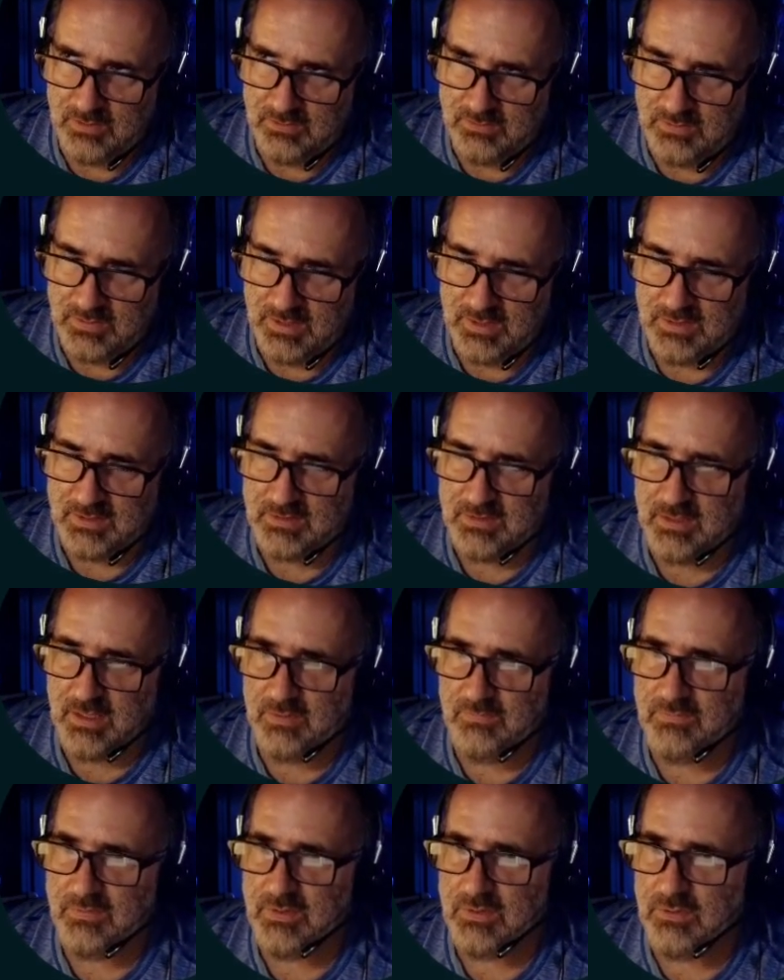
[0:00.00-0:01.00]
Tech
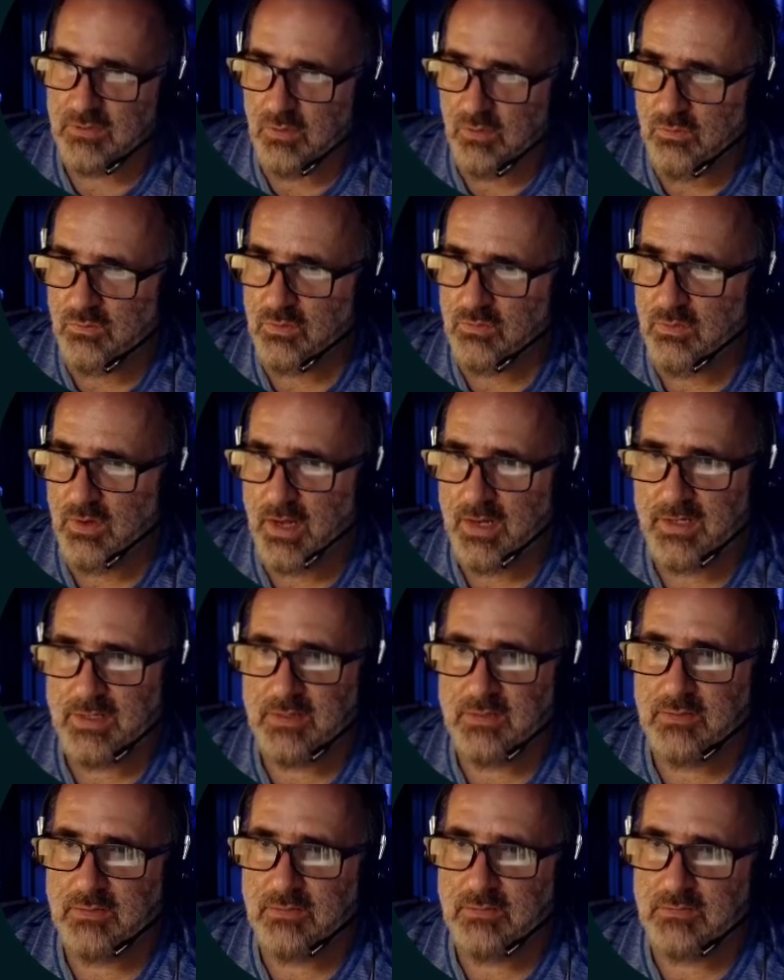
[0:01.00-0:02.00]
stuff is
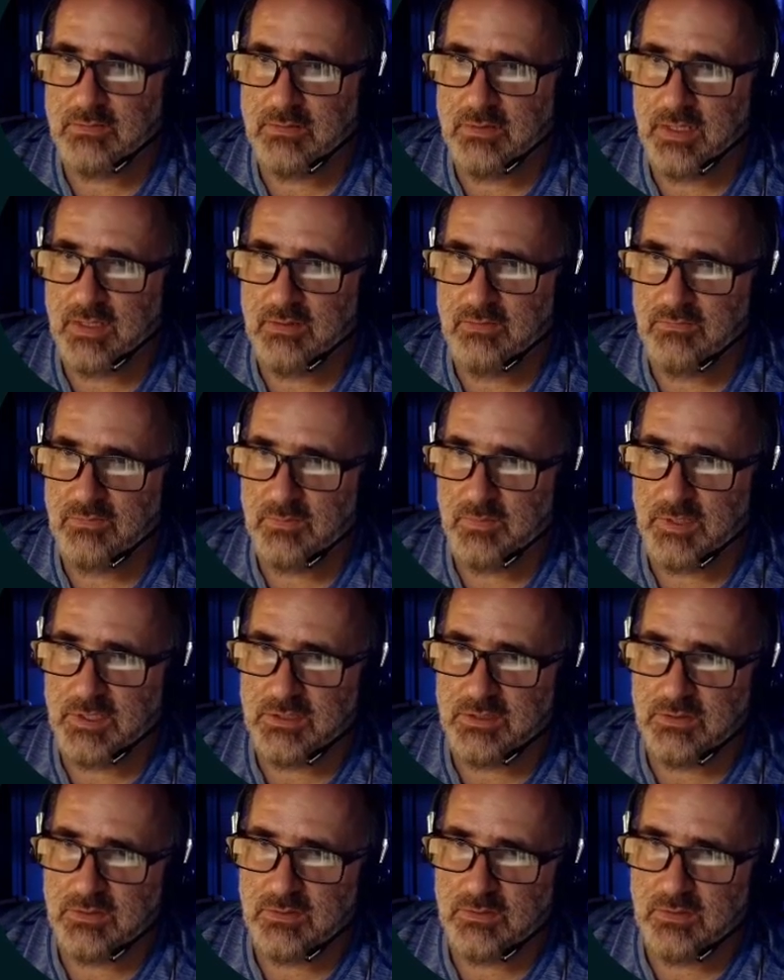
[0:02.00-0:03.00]
overriding that
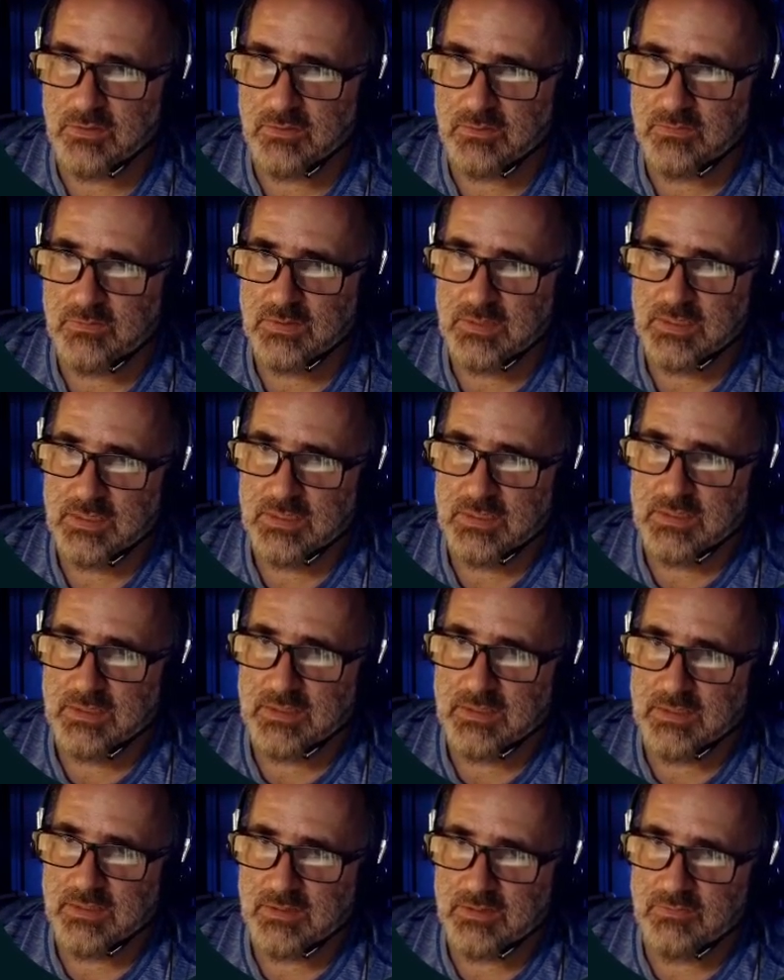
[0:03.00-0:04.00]
information. So
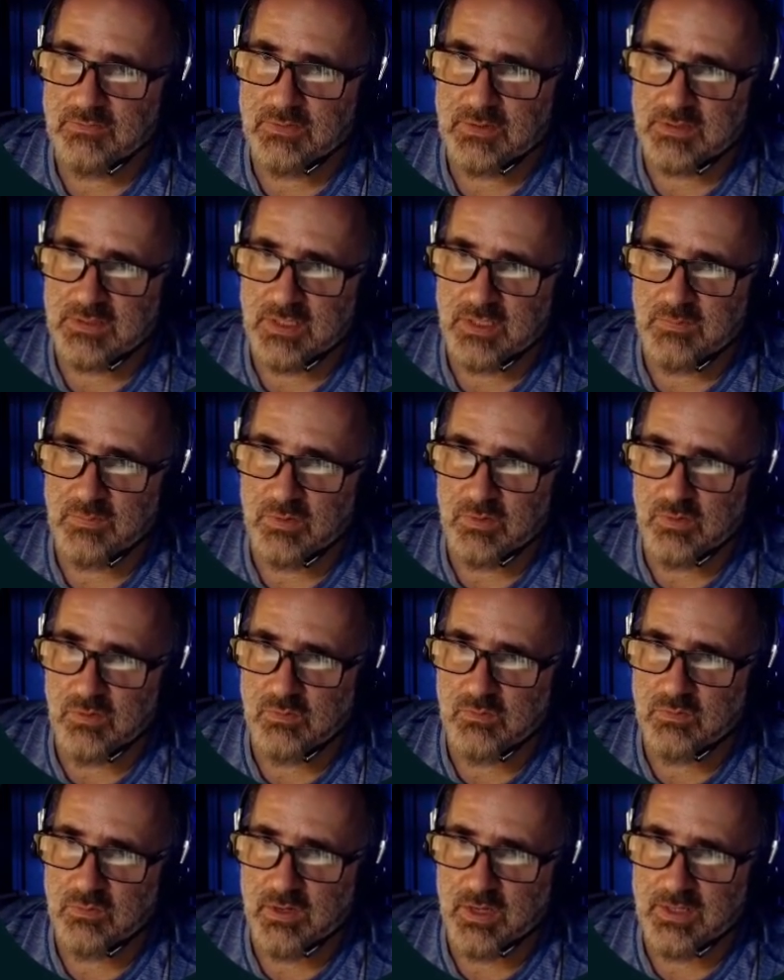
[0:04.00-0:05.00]
it's, for example,
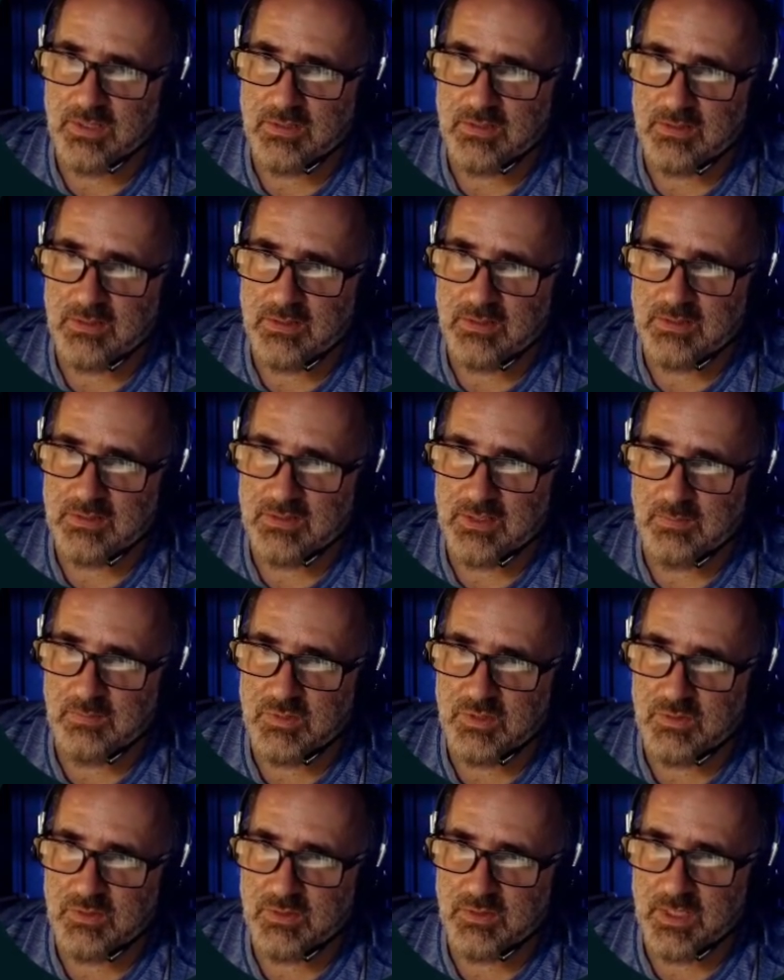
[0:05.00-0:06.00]
overriding the
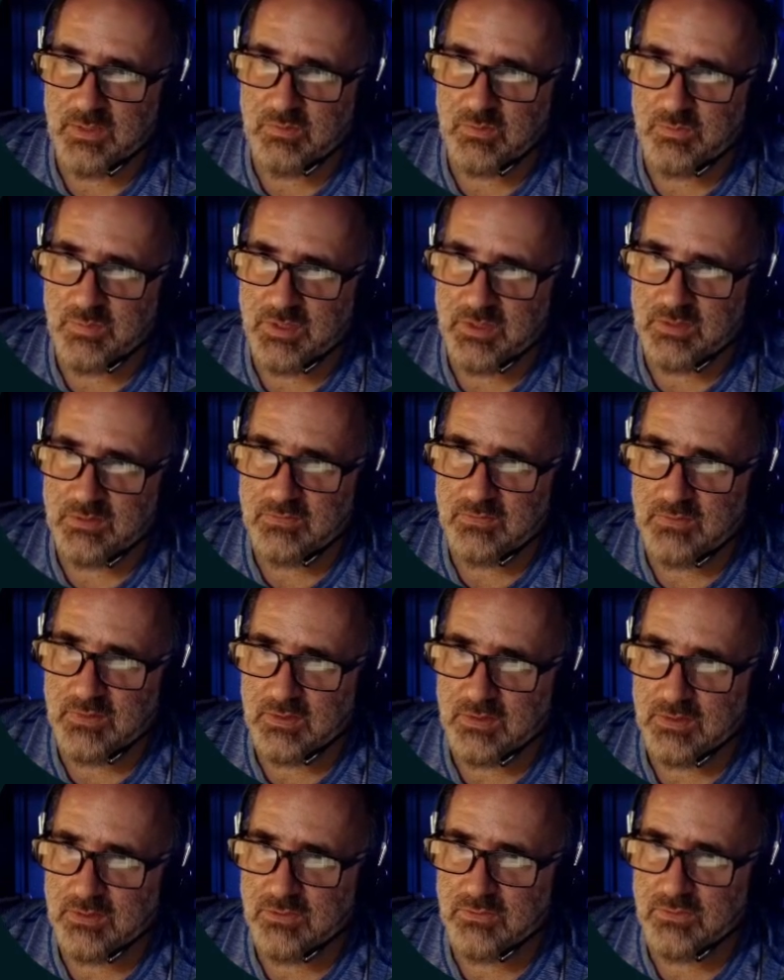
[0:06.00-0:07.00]
step-dir enable pins for
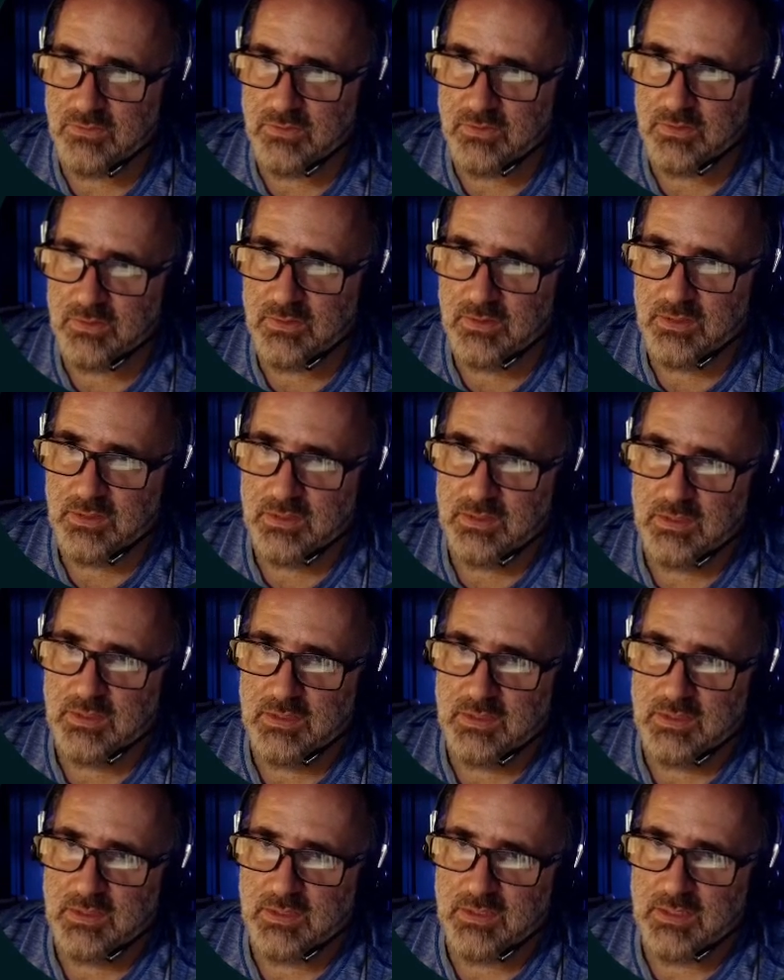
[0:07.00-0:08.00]
the extruder,
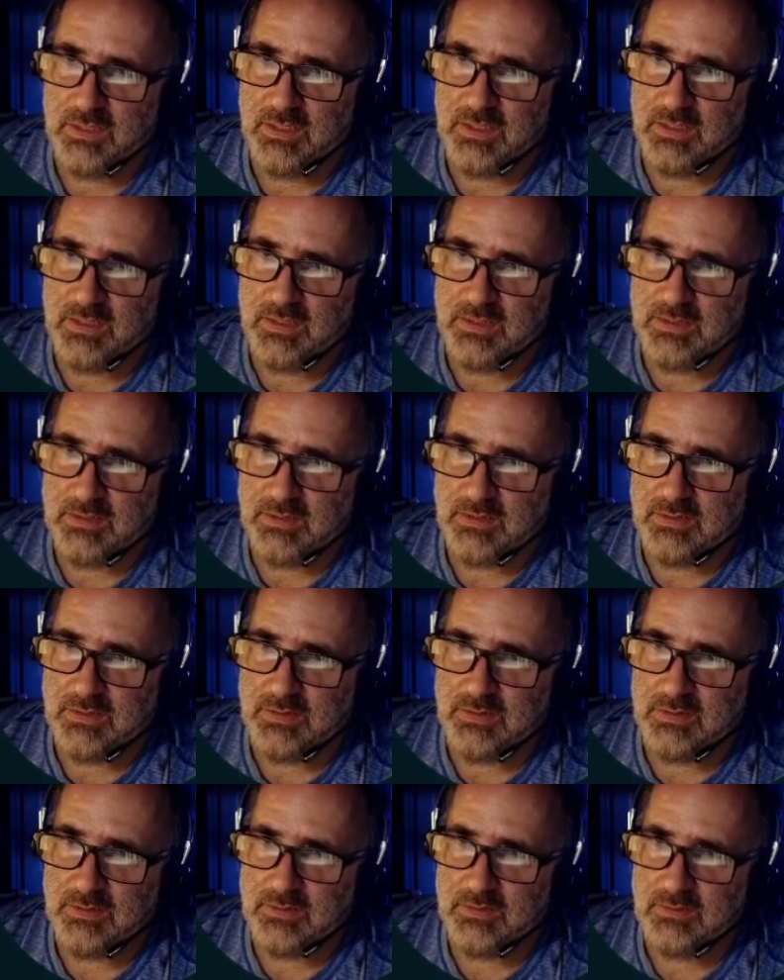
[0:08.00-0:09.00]

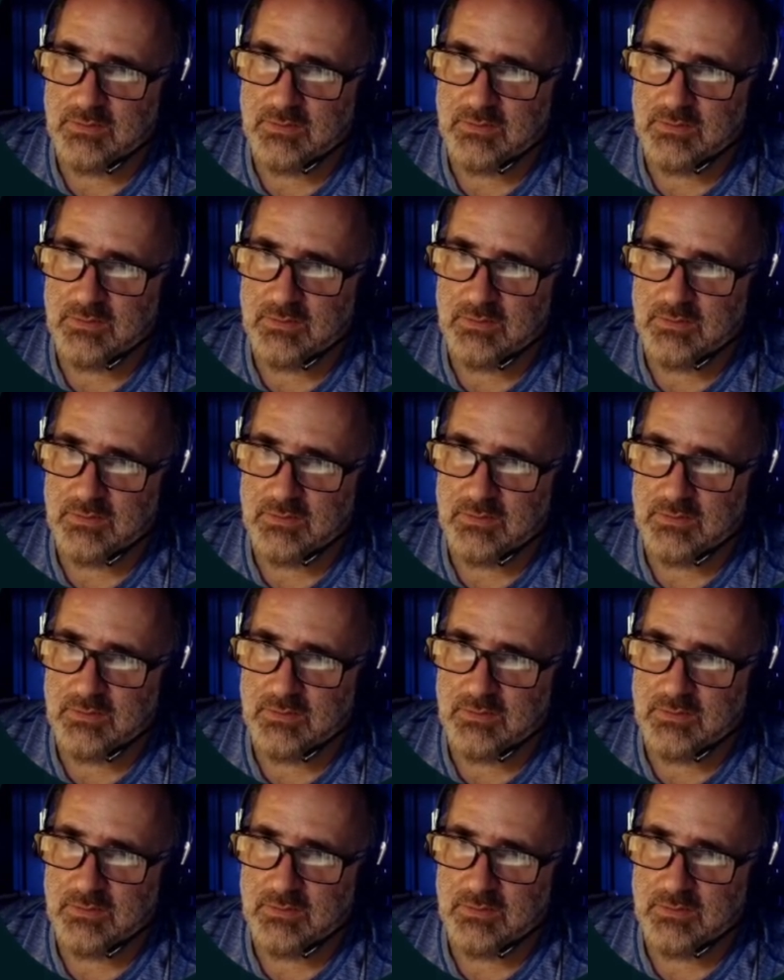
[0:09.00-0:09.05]
and